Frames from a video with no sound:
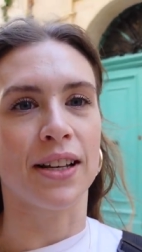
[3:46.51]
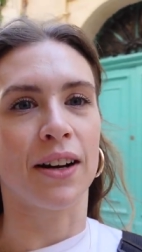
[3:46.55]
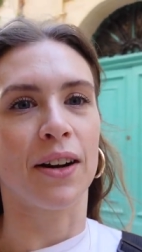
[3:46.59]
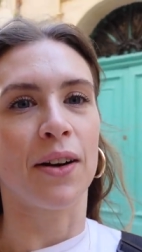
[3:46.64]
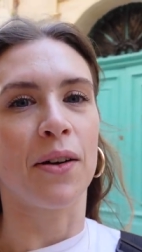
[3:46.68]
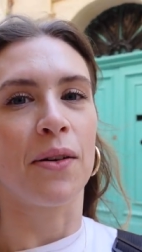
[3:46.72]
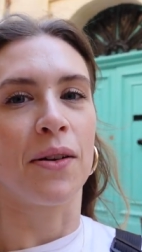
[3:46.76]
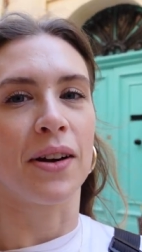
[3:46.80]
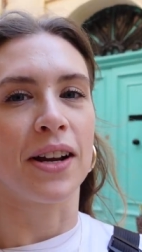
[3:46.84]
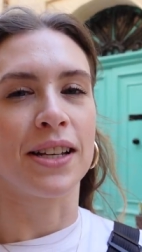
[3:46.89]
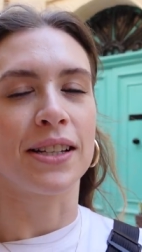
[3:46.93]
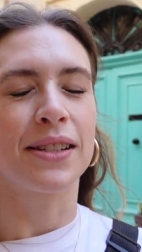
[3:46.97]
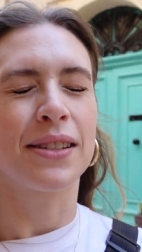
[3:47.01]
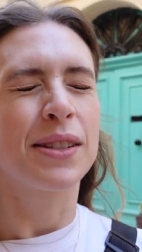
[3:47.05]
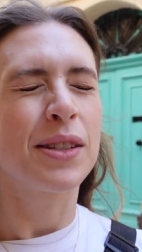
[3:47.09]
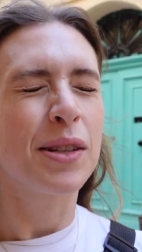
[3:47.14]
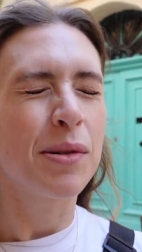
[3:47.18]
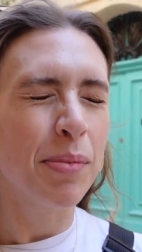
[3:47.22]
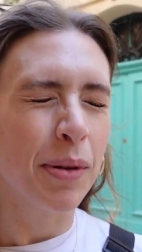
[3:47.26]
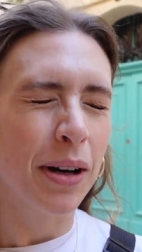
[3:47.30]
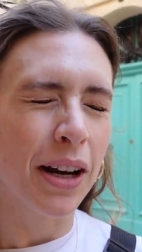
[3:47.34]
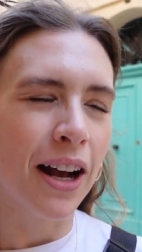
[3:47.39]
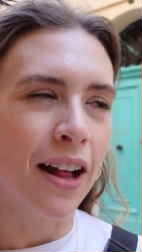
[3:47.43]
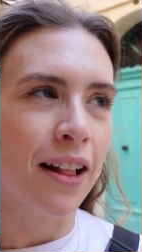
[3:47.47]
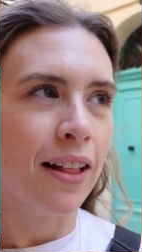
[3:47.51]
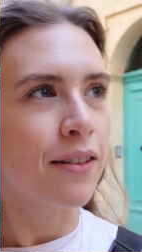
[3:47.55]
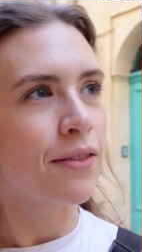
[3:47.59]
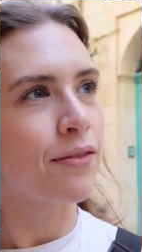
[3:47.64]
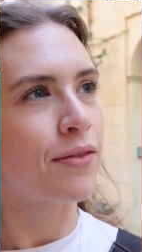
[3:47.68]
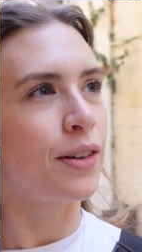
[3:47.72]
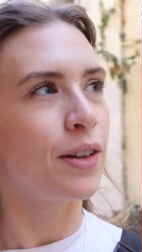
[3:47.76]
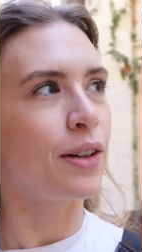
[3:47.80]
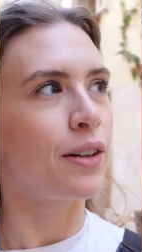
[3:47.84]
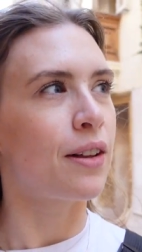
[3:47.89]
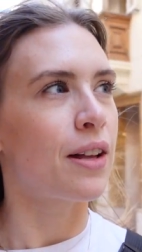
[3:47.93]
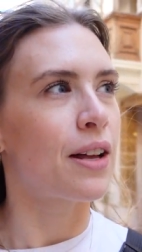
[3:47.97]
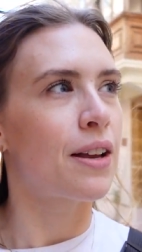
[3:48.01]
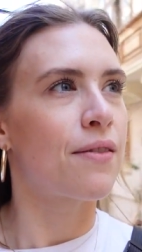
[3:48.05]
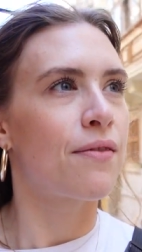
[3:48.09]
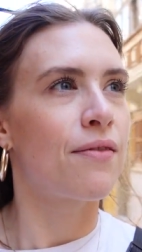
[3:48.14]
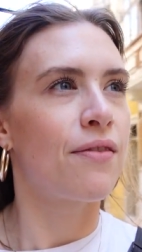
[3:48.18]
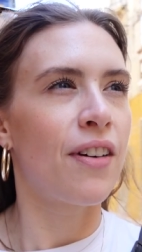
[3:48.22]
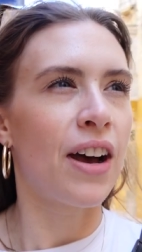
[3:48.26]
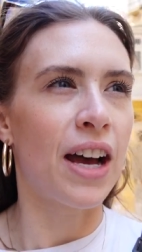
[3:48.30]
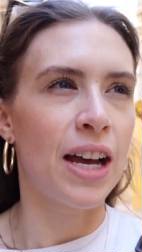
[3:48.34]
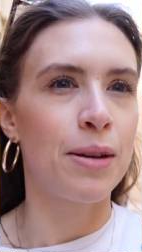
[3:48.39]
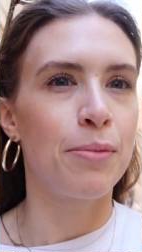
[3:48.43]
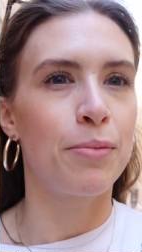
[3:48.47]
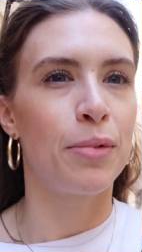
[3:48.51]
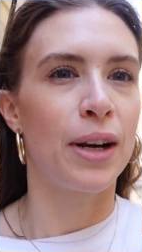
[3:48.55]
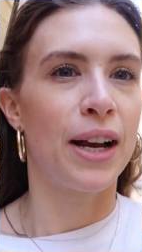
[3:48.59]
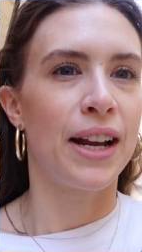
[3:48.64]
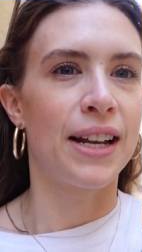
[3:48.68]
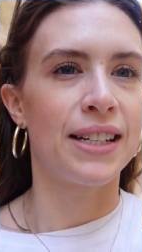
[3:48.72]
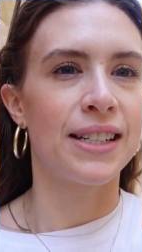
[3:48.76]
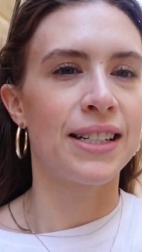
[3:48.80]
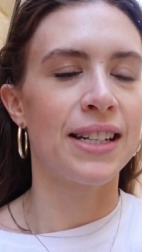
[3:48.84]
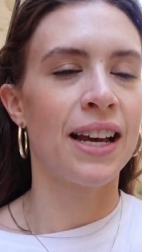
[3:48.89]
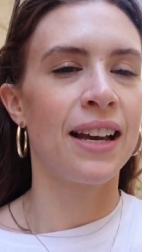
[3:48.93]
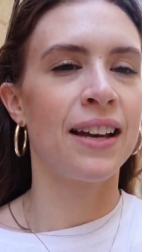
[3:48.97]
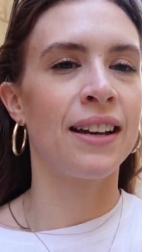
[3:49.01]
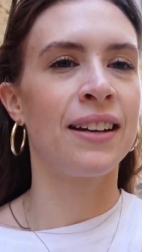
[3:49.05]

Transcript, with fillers: are always super colorful and vibrant.